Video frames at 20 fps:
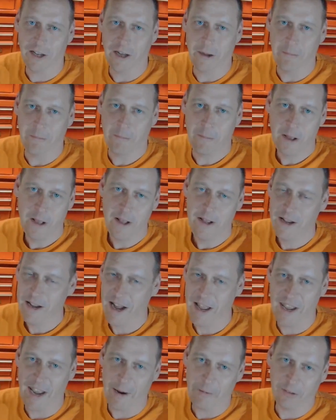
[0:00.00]
and
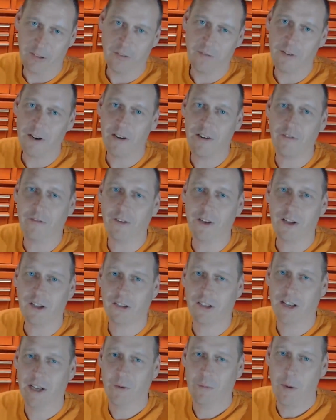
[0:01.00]
that was the very
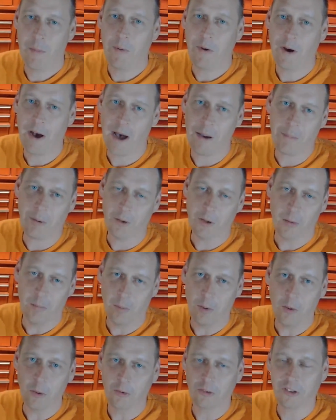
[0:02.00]
first thing we put up on the
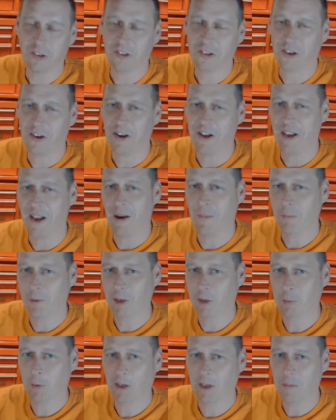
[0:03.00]
board to tighten up,
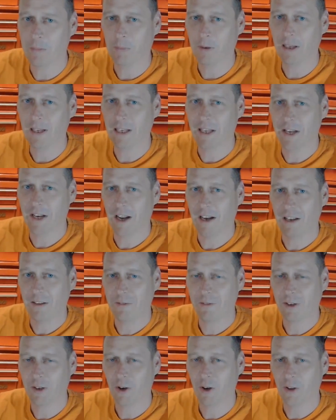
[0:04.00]
which we'd completely and
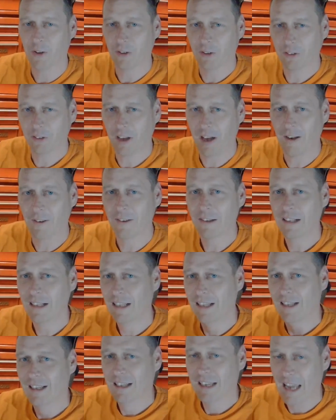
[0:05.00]
utterly forgotten. So
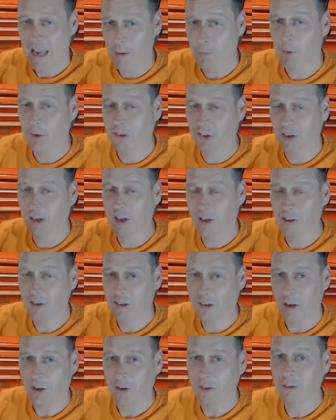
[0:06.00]
It wasn't
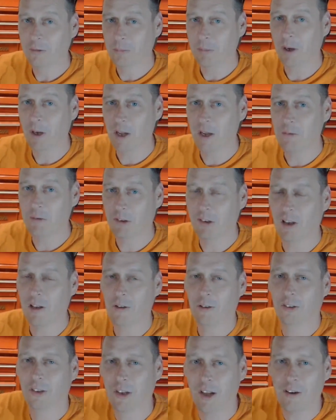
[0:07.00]
loose, but it was
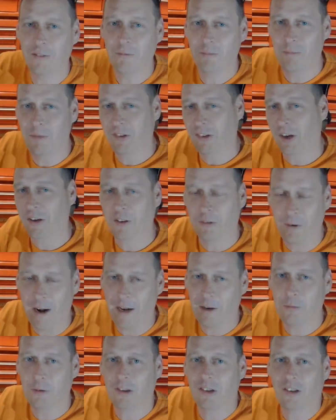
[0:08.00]
loose enough so the
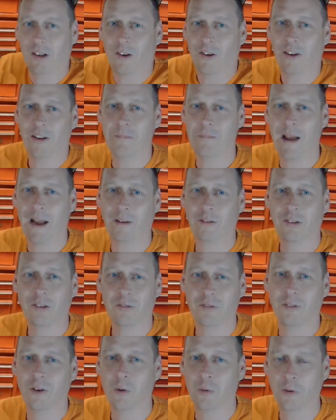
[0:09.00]
rack was sliding
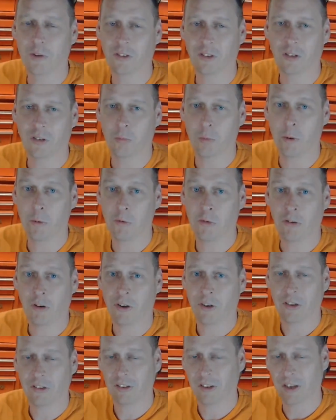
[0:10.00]
backwards and forwards as we were
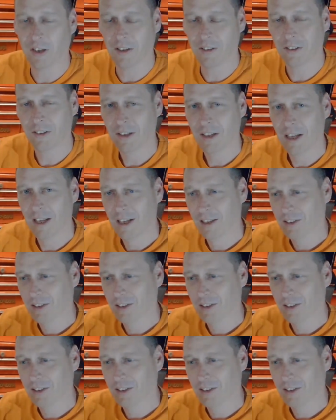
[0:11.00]
trying to turn.